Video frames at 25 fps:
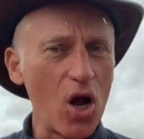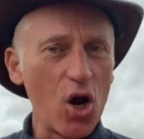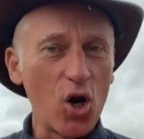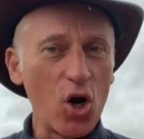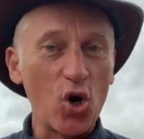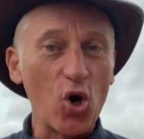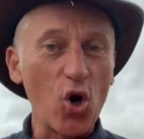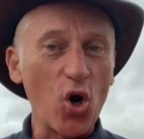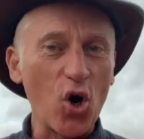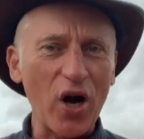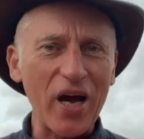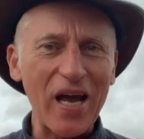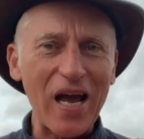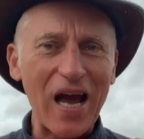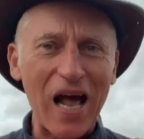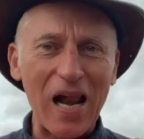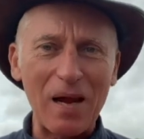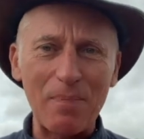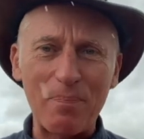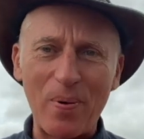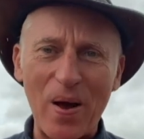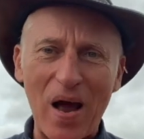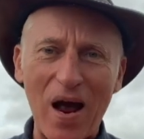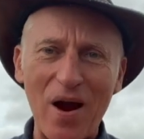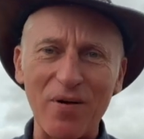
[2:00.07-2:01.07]

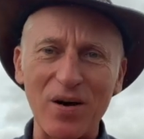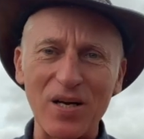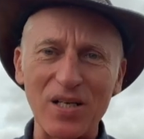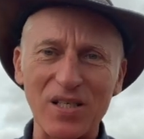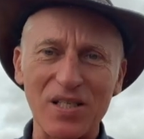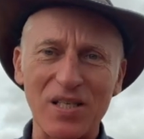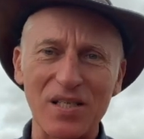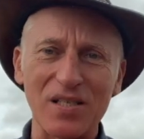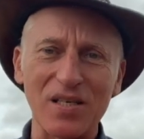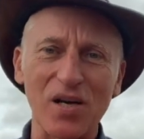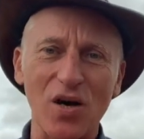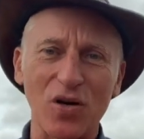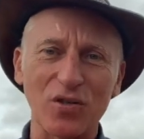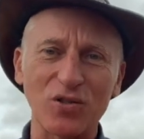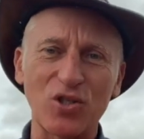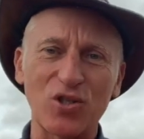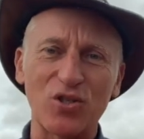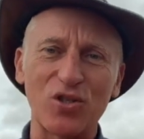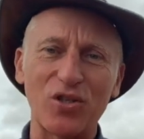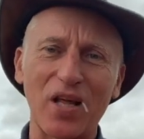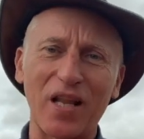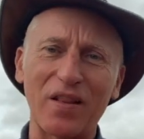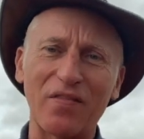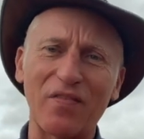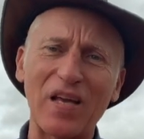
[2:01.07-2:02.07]
L'Oréal Paris announced
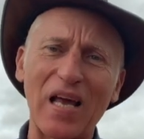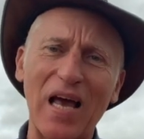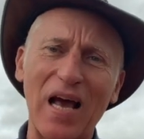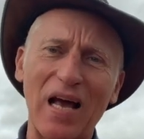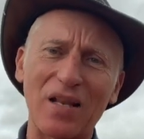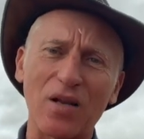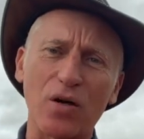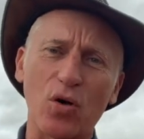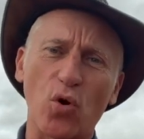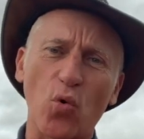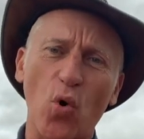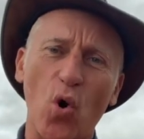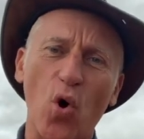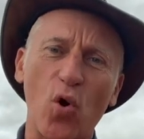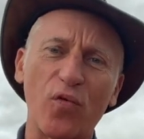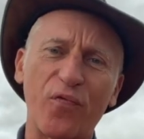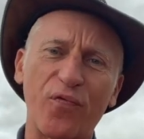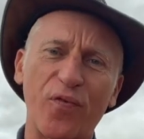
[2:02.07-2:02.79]
that they had a growth